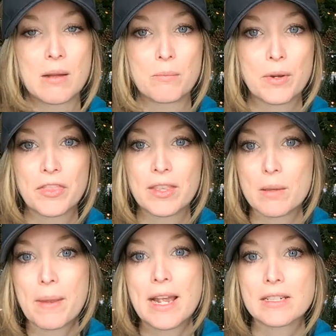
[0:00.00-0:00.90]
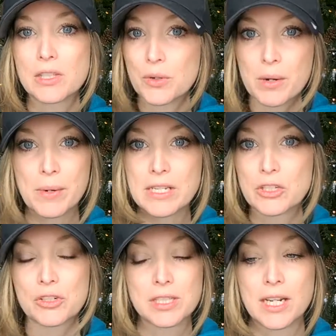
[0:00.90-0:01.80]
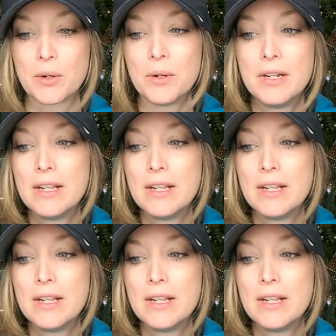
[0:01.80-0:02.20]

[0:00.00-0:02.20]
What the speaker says: within the past 3 weeks or so,